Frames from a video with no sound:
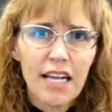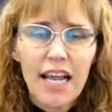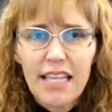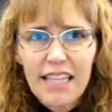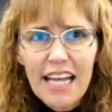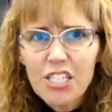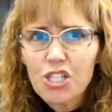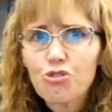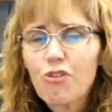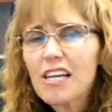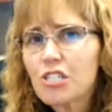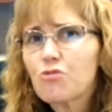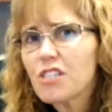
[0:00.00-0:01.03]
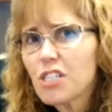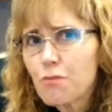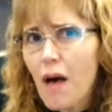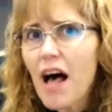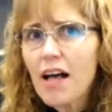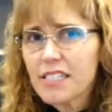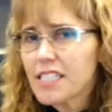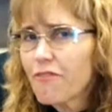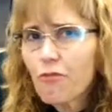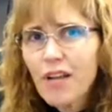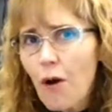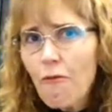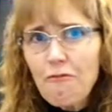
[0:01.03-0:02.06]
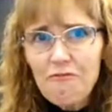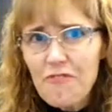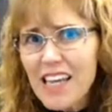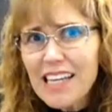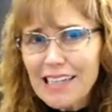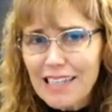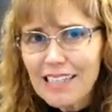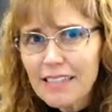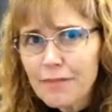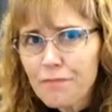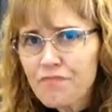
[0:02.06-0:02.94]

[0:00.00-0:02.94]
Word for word: That stress response, if we don't feed it,